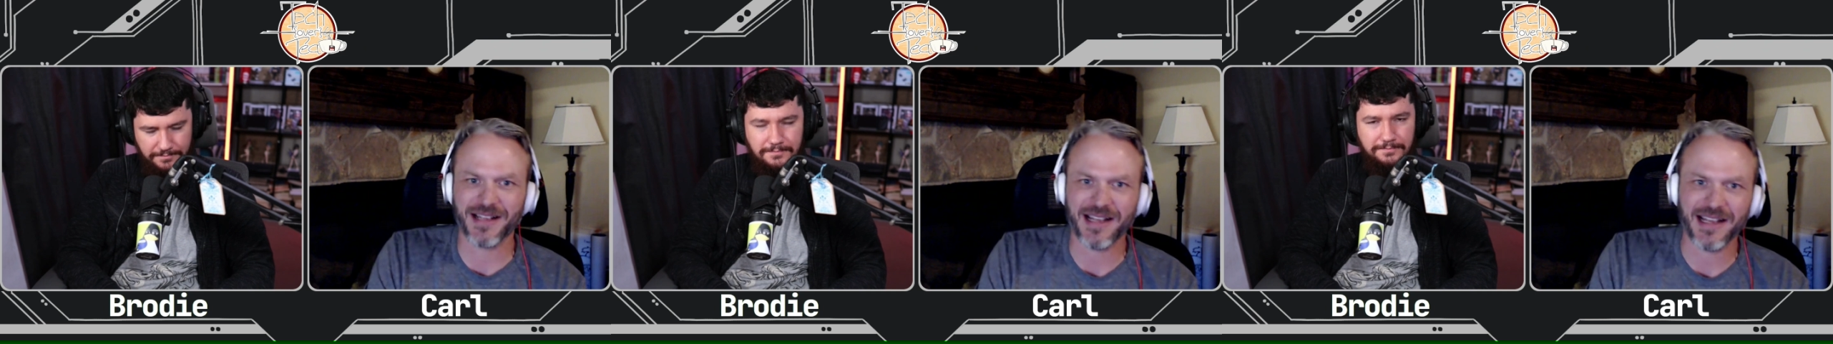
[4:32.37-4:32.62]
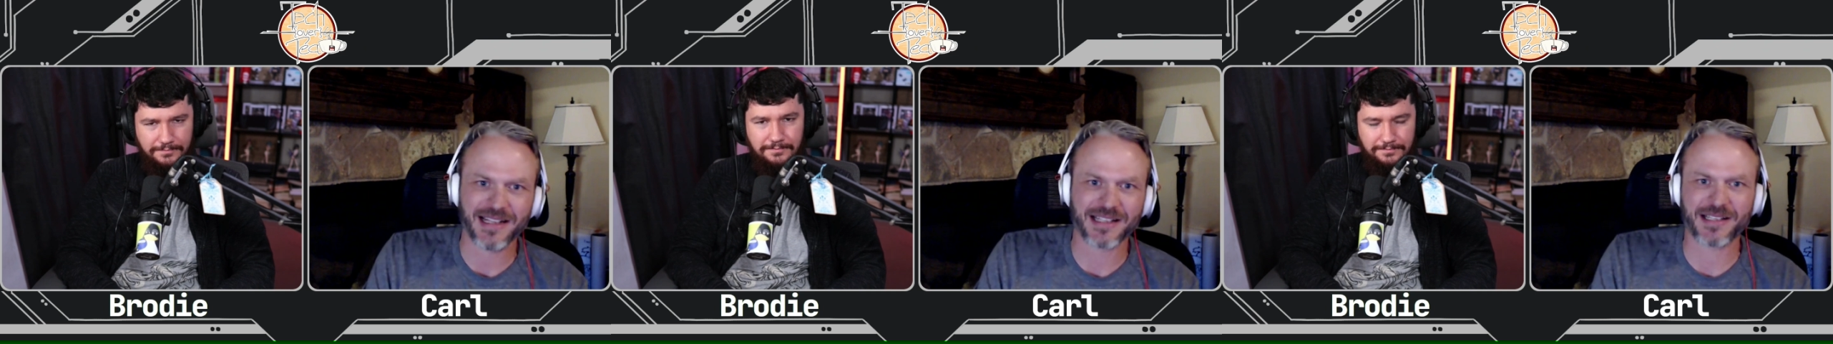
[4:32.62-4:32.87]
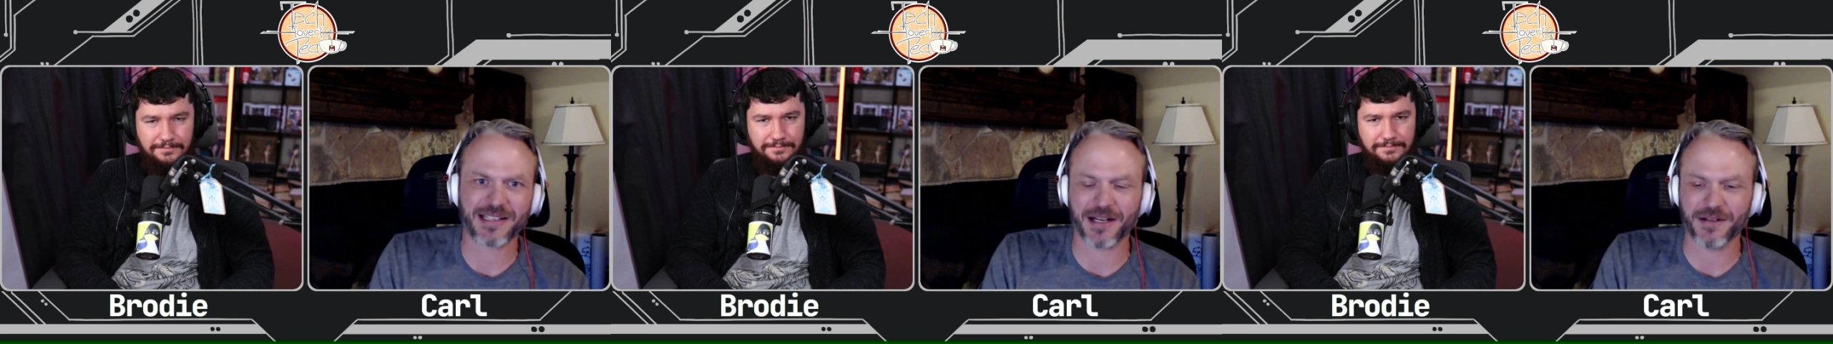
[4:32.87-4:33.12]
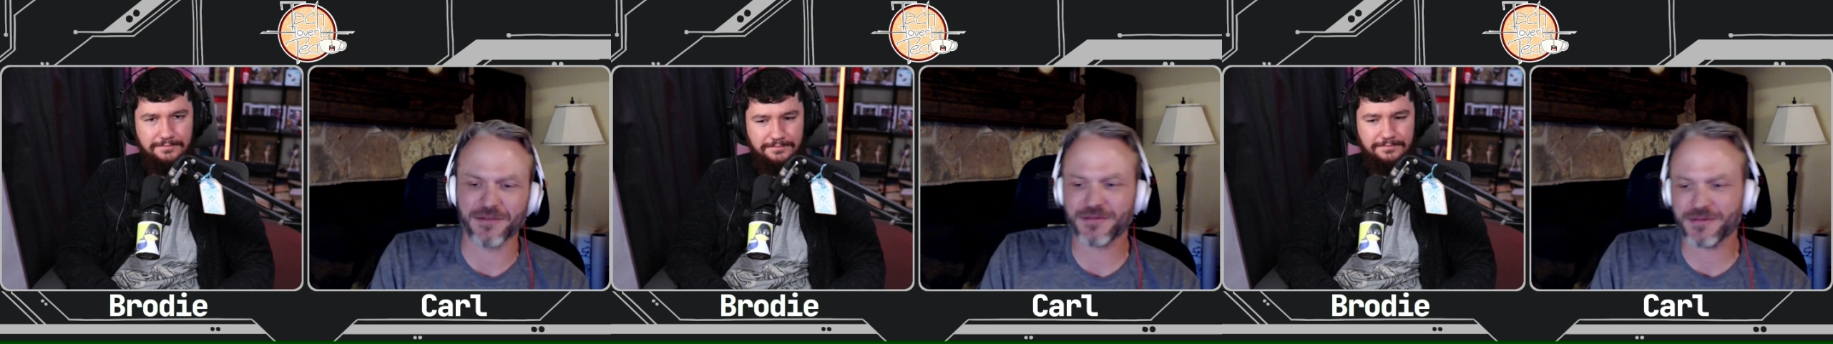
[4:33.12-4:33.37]
Speaker 1: mm-hmm.
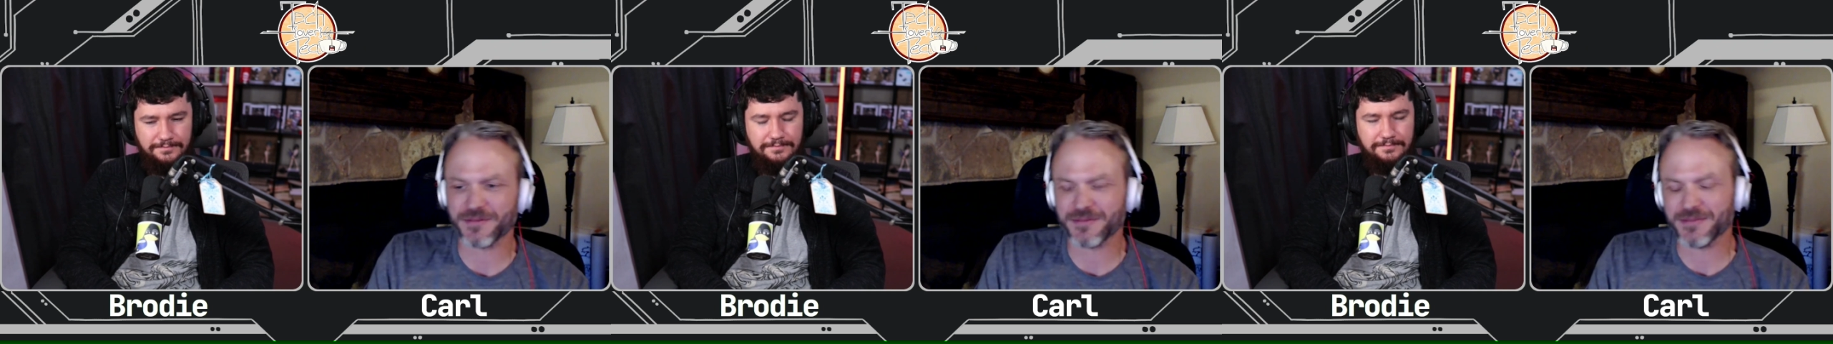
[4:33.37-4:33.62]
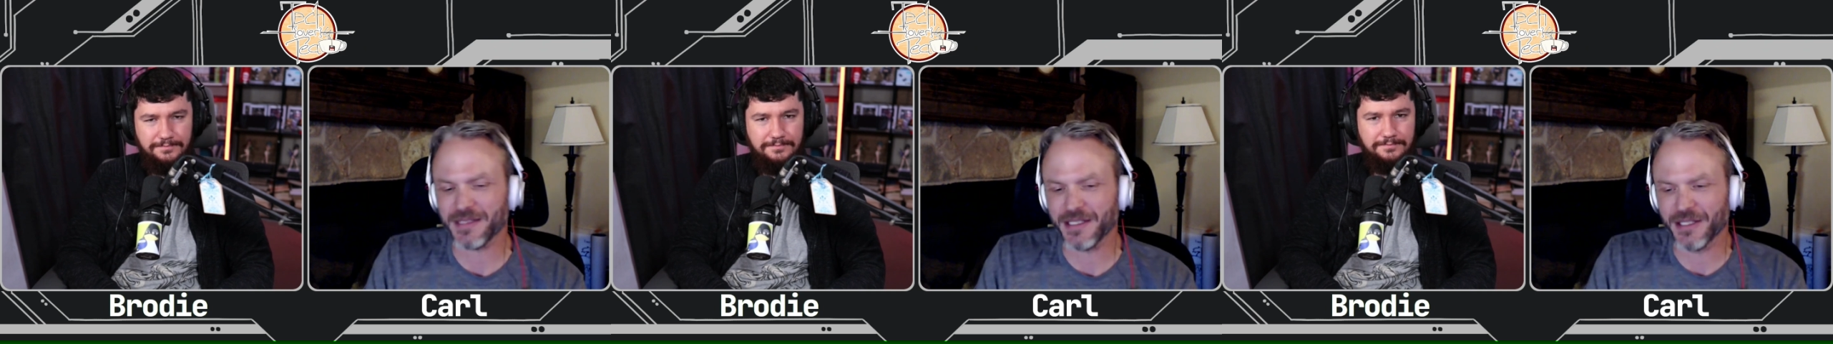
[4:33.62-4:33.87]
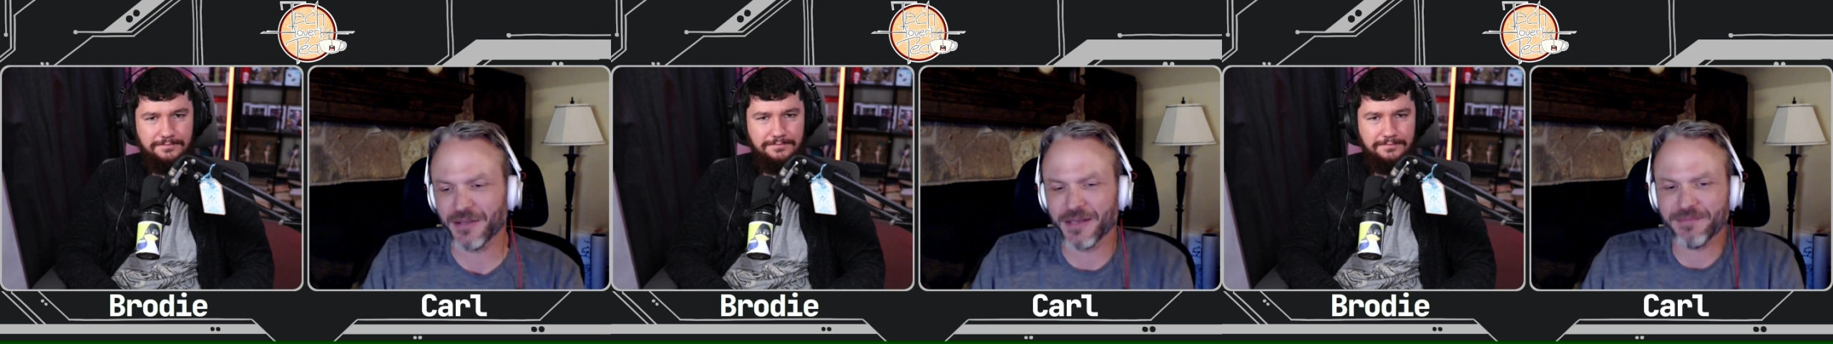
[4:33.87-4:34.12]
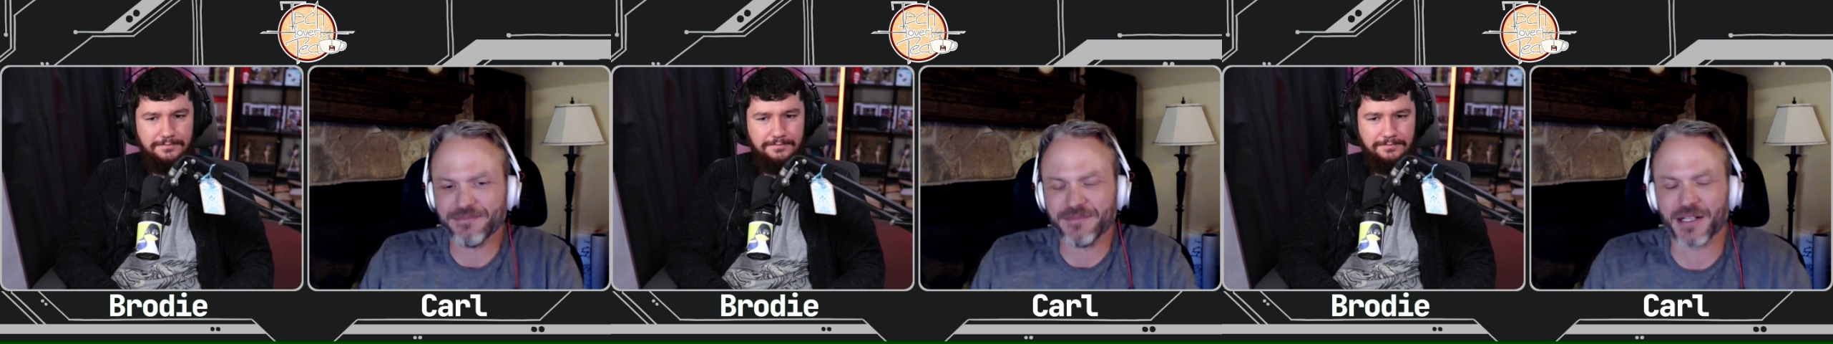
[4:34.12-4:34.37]
instead of you know
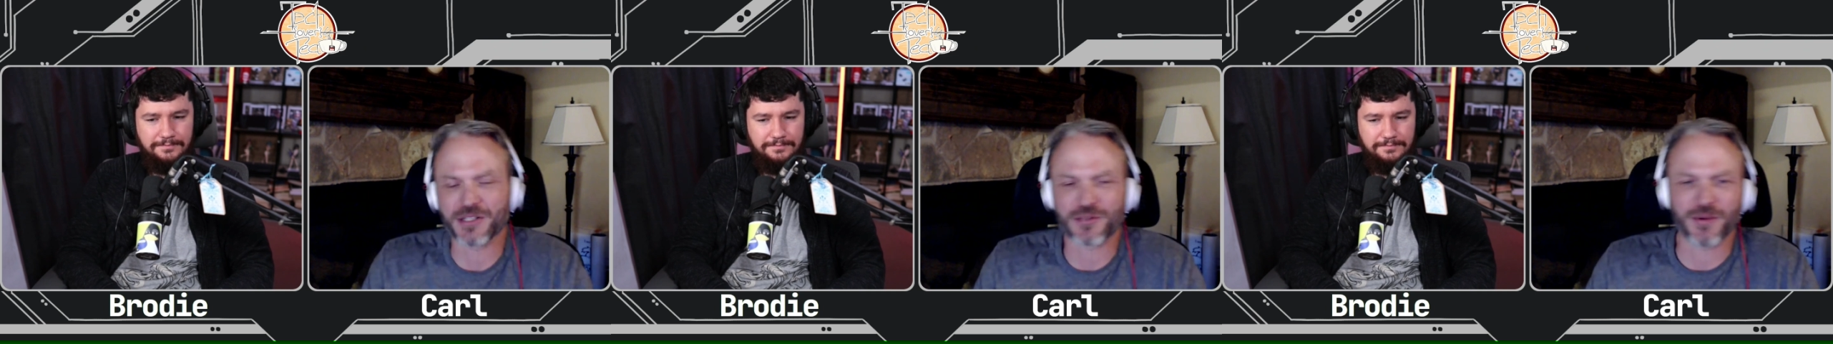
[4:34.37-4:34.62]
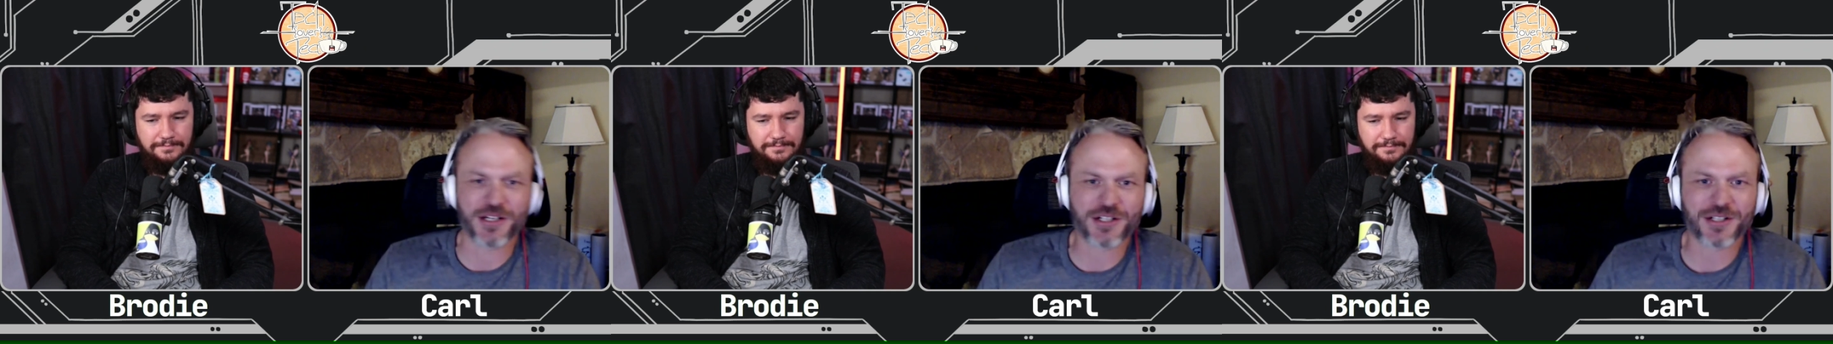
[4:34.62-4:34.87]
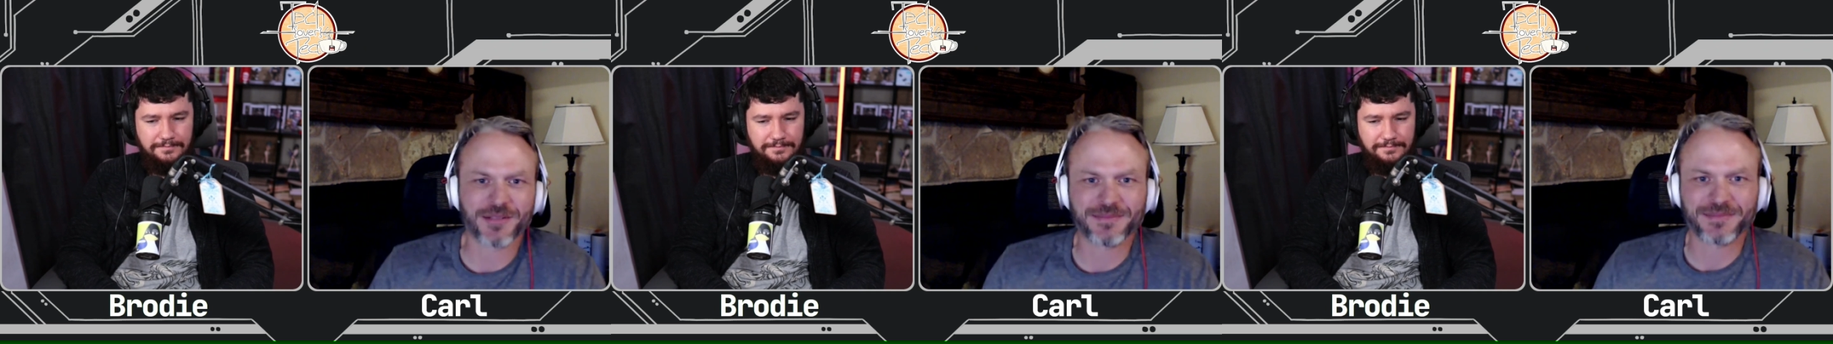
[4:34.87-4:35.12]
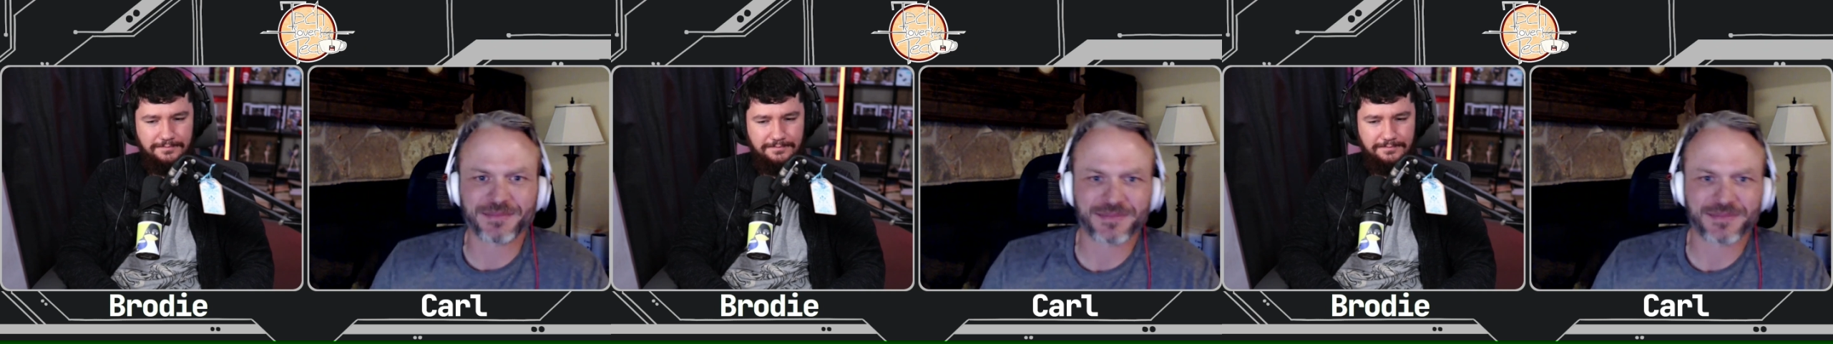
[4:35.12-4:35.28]
a, a switch